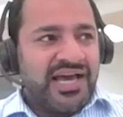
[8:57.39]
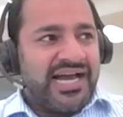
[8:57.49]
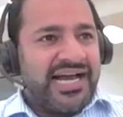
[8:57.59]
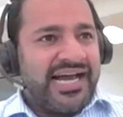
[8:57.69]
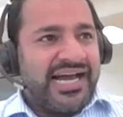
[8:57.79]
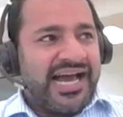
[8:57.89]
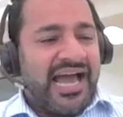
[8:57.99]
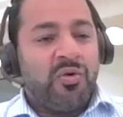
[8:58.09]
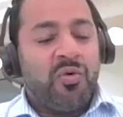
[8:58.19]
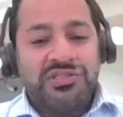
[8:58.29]

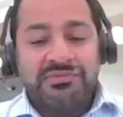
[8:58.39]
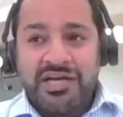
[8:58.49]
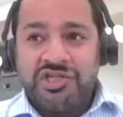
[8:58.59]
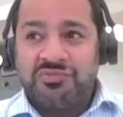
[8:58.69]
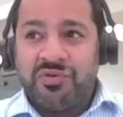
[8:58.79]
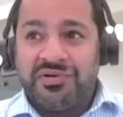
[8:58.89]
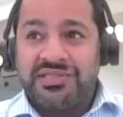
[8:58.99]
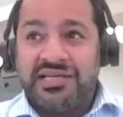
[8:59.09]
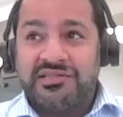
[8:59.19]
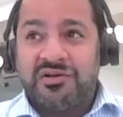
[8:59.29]
And automation, what we're
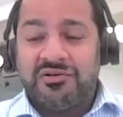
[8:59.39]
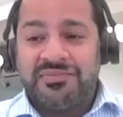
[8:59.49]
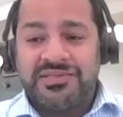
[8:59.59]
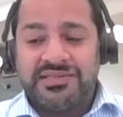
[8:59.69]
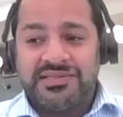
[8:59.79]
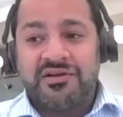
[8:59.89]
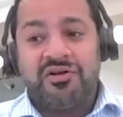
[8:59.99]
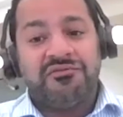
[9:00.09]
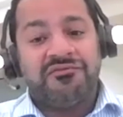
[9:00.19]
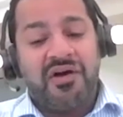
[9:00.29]
seeing is a lot of businesses, a
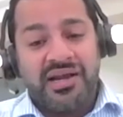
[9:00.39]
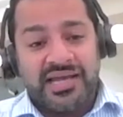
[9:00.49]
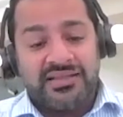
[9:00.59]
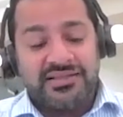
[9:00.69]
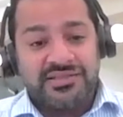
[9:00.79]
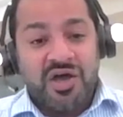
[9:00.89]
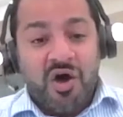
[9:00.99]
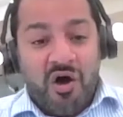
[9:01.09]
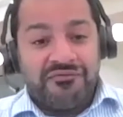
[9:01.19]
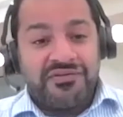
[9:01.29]
lot of finance
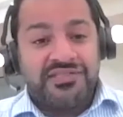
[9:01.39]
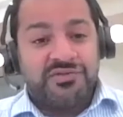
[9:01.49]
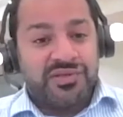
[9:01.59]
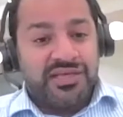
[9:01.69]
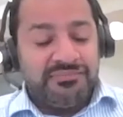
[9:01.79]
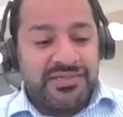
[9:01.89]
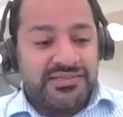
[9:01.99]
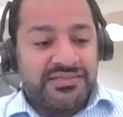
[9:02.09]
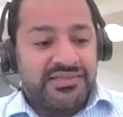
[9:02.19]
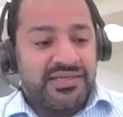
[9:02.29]
offices within
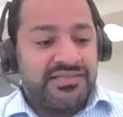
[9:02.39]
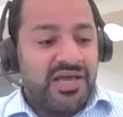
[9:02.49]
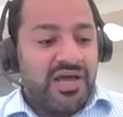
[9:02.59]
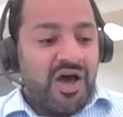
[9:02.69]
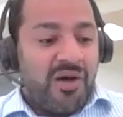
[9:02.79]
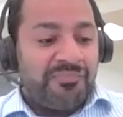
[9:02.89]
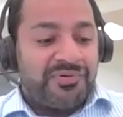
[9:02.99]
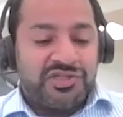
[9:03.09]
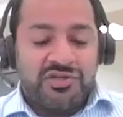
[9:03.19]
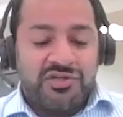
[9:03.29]
businesses are
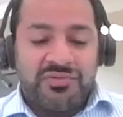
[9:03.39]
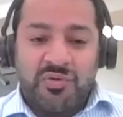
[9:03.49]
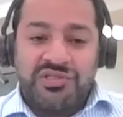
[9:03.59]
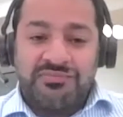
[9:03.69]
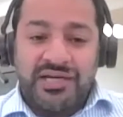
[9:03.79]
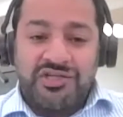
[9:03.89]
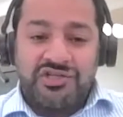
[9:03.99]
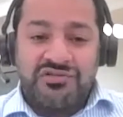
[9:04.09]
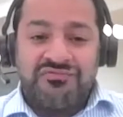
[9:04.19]
pursuing automation